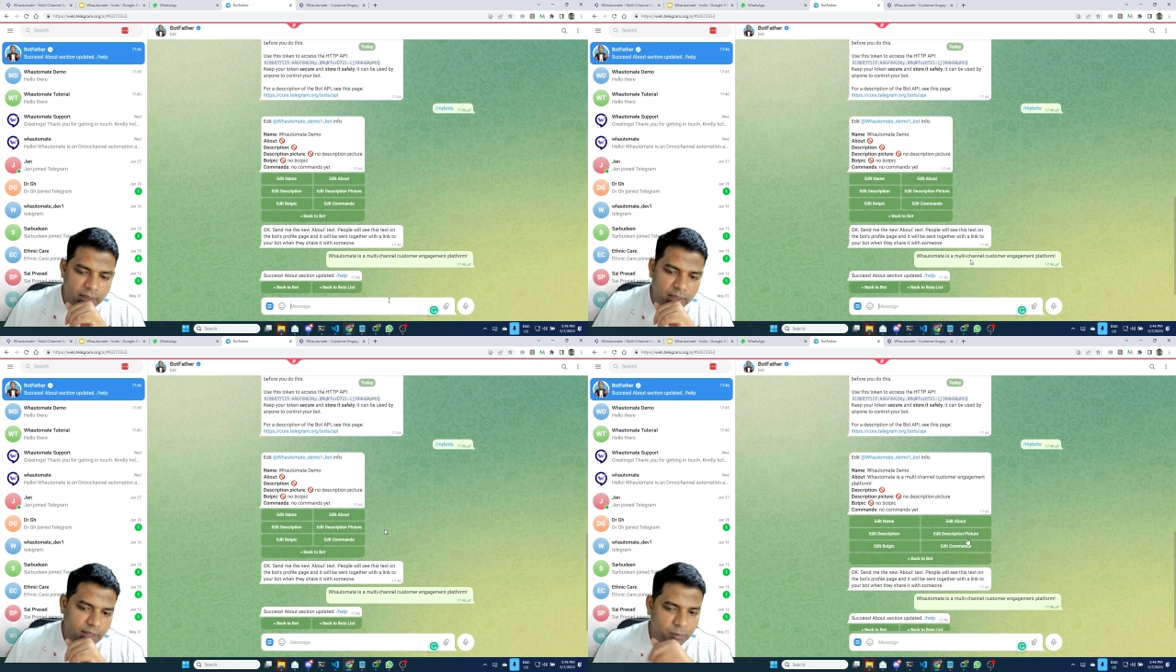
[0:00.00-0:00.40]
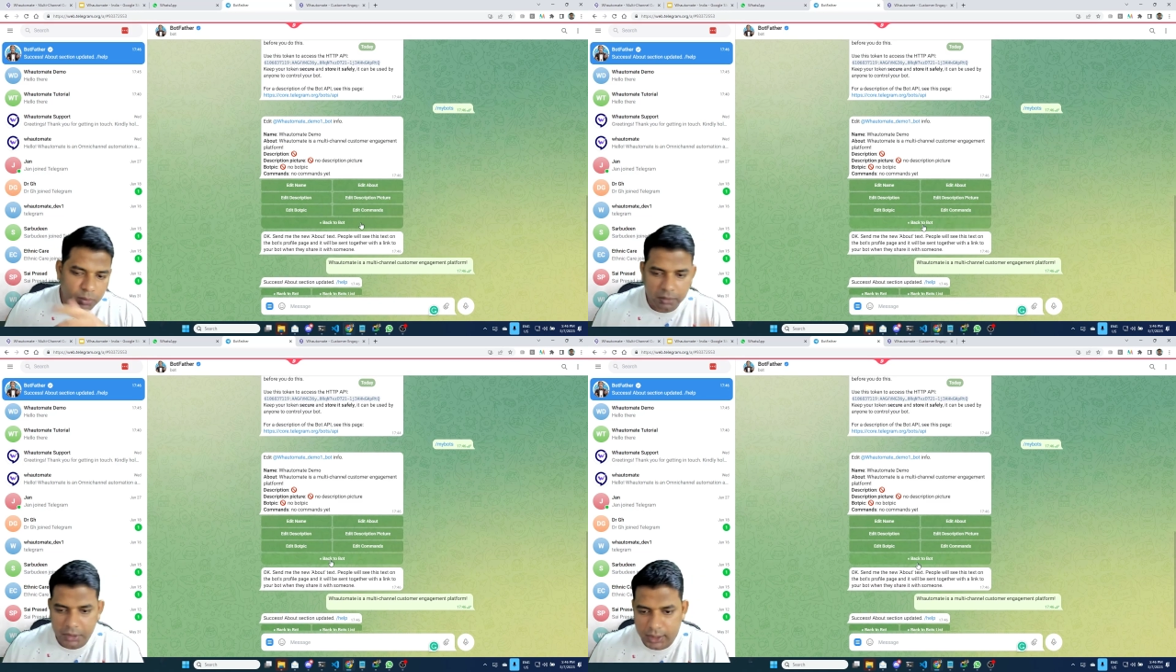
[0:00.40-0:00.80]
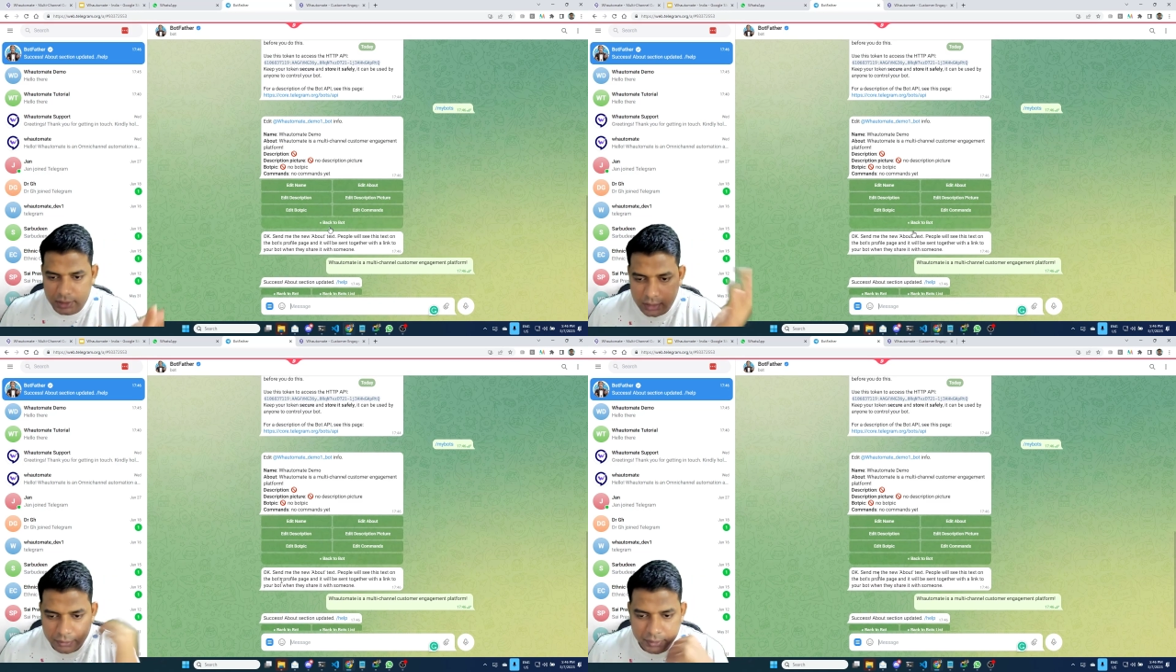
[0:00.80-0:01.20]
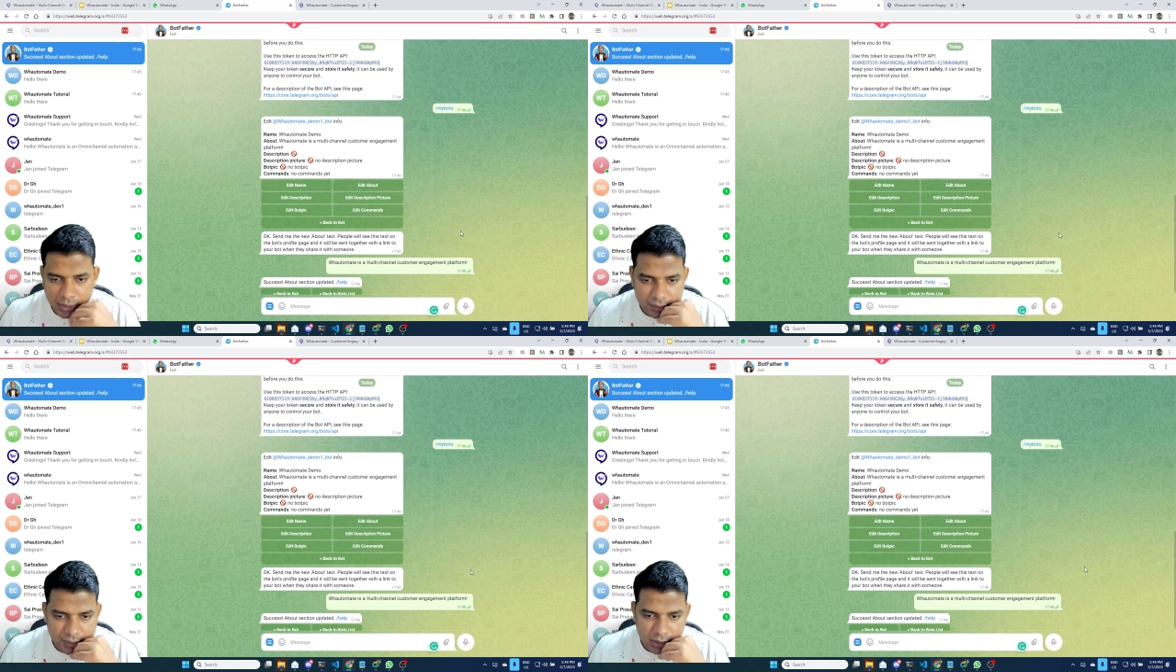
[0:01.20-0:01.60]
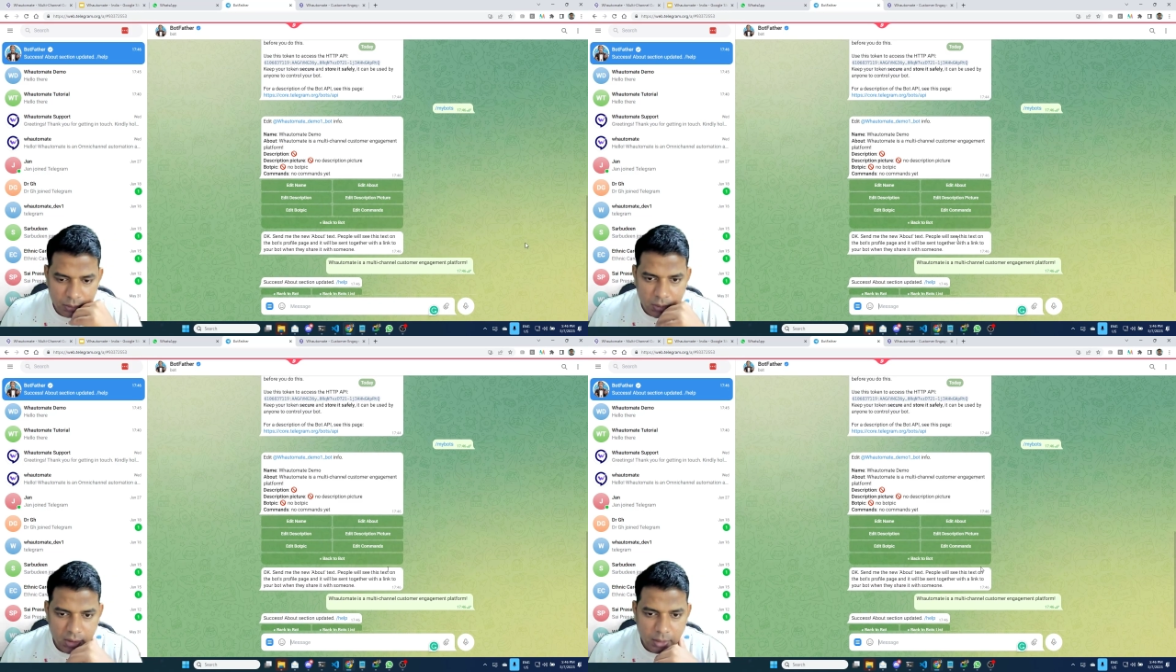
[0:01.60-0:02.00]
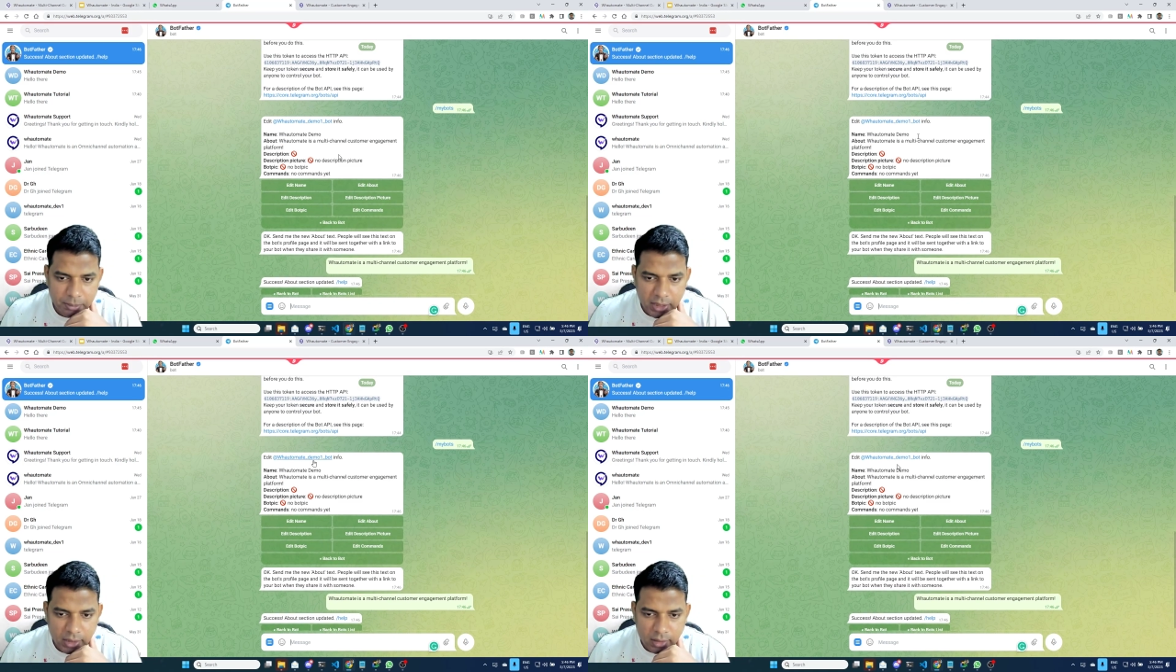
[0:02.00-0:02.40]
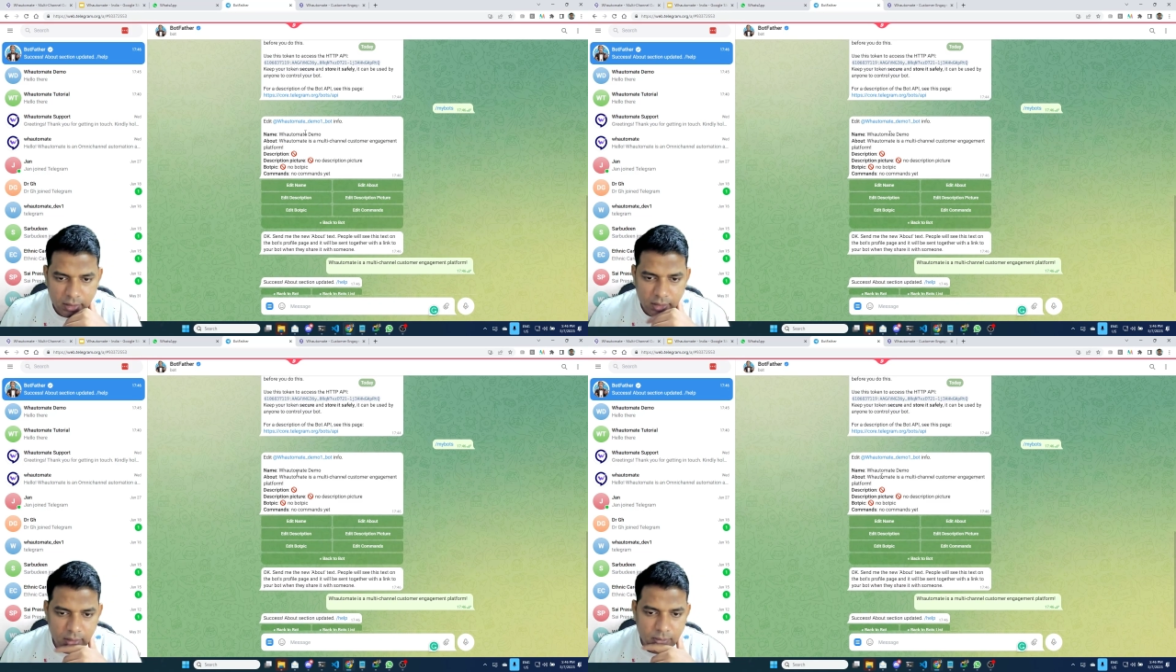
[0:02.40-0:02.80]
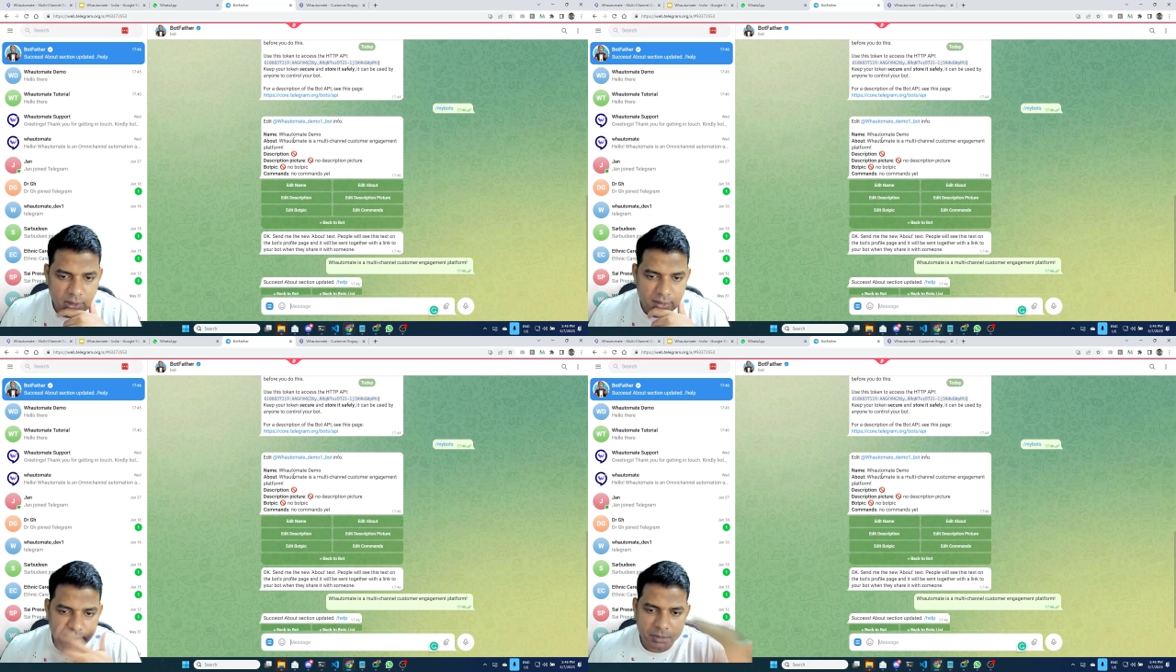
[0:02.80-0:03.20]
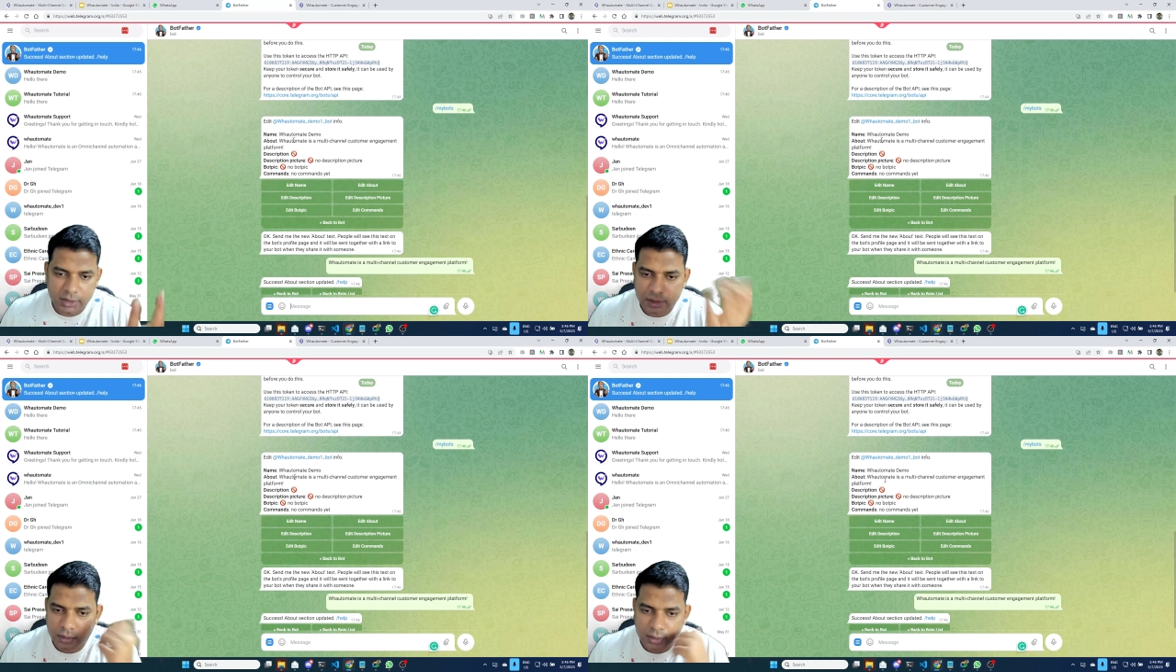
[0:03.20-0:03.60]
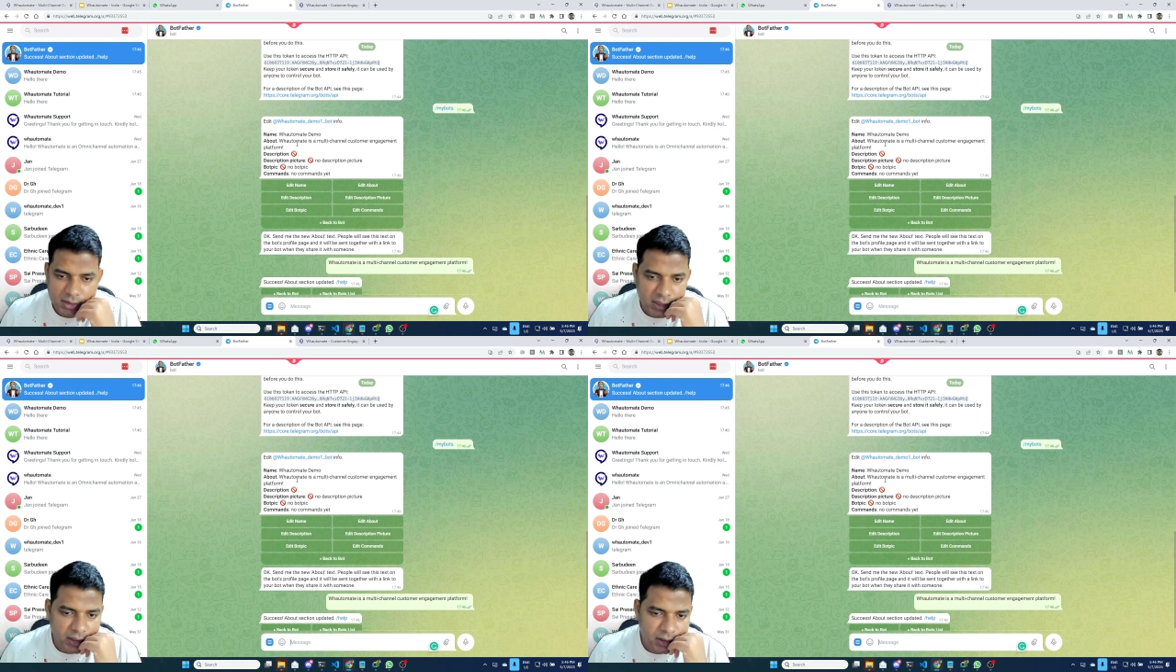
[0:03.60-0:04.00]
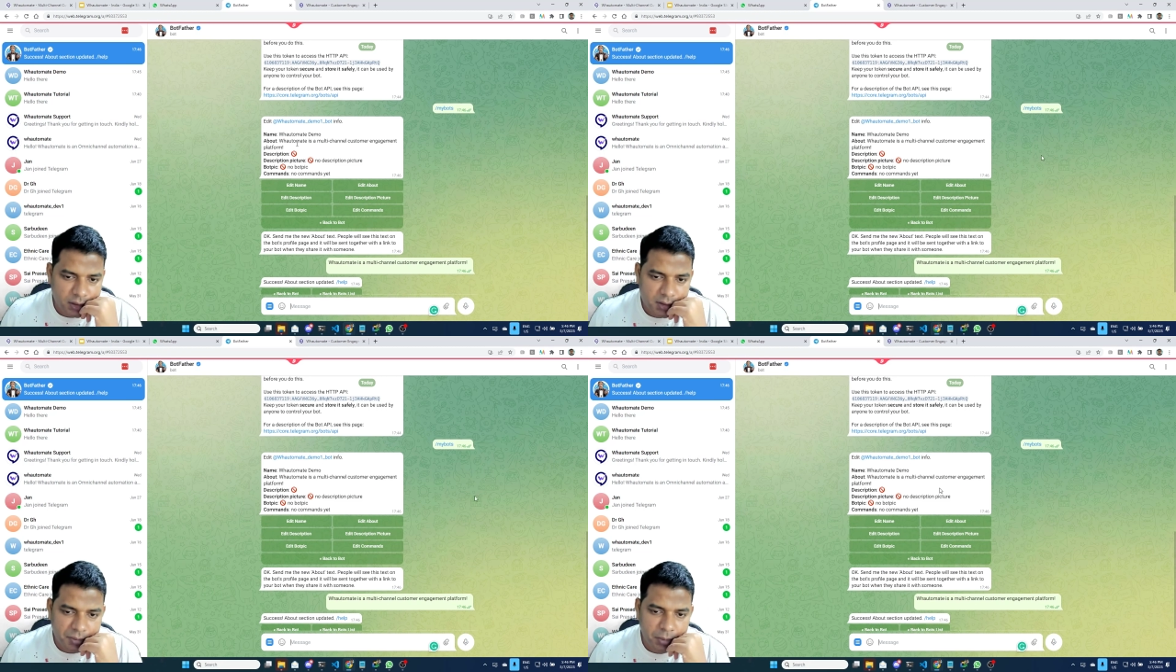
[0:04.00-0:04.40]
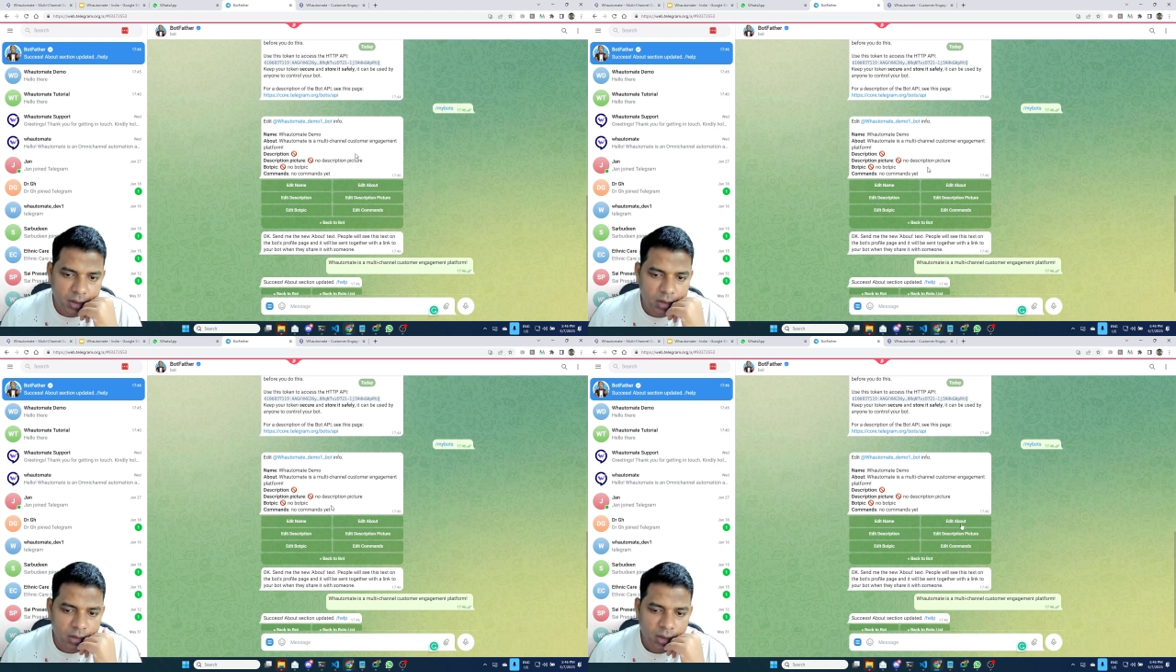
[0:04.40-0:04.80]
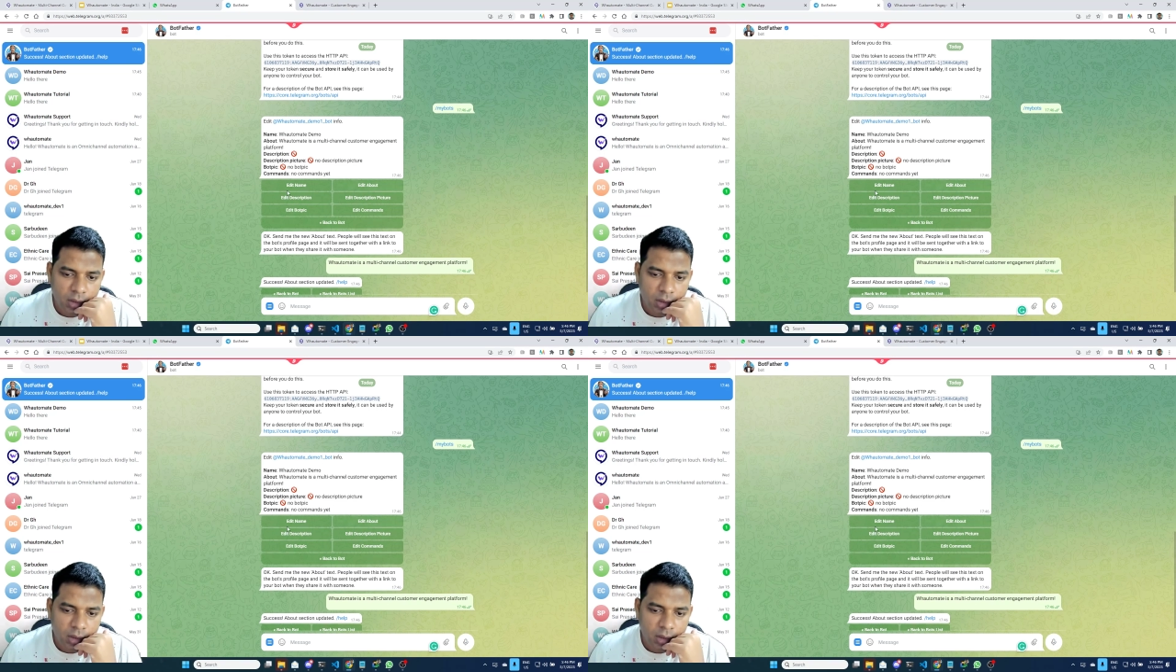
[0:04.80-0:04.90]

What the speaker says: And what about other fields that you want to update? It is updated on the chat here as well.